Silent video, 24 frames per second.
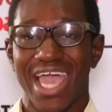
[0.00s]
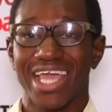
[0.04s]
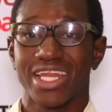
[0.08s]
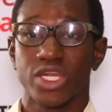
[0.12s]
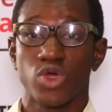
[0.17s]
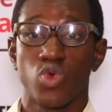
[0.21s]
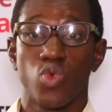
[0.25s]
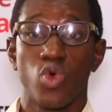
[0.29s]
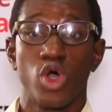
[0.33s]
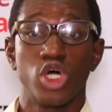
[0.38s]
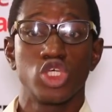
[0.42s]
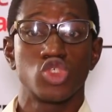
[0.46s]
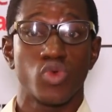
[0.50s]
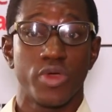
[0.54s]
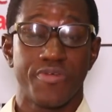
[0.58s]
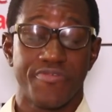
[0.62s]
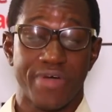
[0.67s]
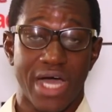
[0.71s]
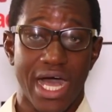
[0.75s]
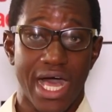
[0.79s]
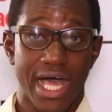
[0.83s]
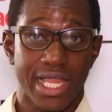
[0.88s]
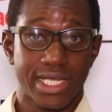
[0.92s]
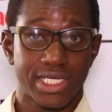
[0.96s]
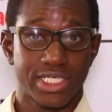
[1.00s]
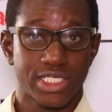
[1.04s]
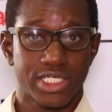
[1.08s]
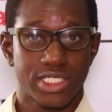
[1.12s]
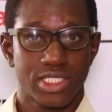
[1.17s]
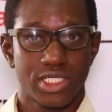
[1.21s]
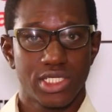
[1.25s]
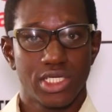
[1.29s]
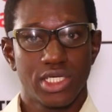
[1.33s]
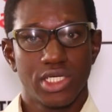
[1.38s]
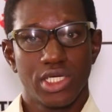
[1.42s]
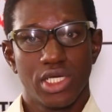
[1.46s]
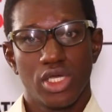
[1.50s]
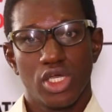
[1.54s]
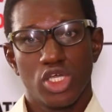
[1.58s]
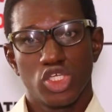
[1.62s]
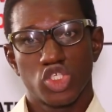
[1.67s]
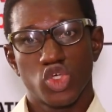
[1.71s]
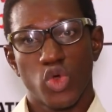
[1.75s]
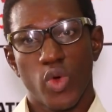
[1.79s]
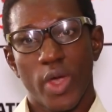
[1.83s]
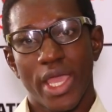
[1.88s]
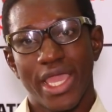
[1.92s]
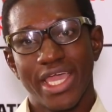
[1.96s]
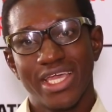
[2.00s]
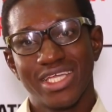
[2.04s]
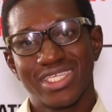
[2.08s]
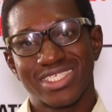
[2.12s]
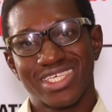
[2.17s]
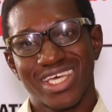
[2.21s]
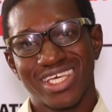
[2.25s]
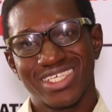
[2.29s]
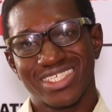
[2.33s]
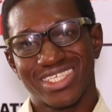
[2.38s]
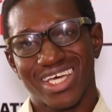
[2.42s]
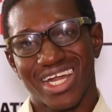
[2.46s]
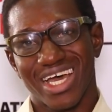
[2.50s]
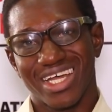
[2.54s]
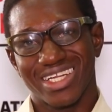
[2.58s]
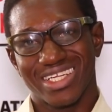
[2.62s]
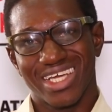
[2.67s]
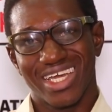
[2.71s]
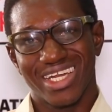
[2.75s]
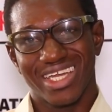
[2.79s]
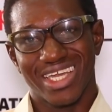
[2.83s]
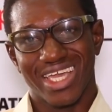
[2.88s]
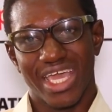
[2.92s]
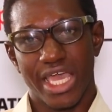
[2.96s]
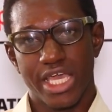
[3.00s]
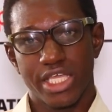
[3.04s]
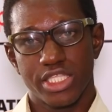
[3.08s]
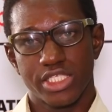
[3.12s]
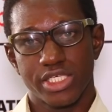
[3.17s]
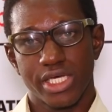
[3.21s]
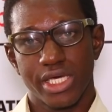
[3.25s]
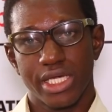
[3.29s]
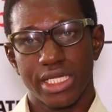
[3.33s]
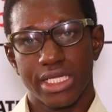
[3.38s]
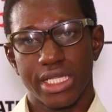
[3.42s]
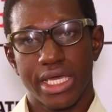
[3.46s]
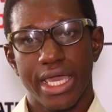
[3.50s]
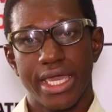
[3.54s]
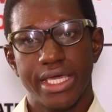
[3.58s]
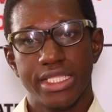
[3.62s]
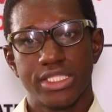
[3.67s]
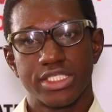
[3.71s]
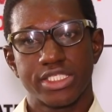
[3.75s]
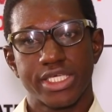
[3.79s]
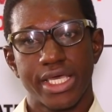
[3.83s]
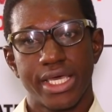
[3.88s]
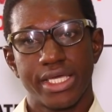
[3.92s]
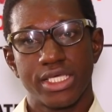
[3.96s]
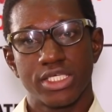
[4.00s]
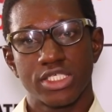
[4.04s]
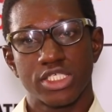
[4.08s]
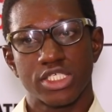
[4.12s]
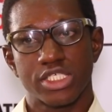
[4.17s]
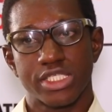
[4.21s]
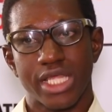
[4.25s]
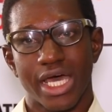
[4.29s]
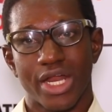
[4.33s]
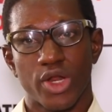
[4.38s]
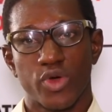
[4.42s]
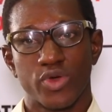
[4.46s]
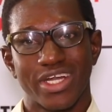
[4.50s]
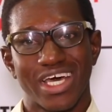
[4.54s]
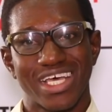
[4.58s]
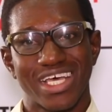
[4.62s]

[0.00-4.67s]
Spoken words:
like the ones we've had. So interns that are dedicated, interns that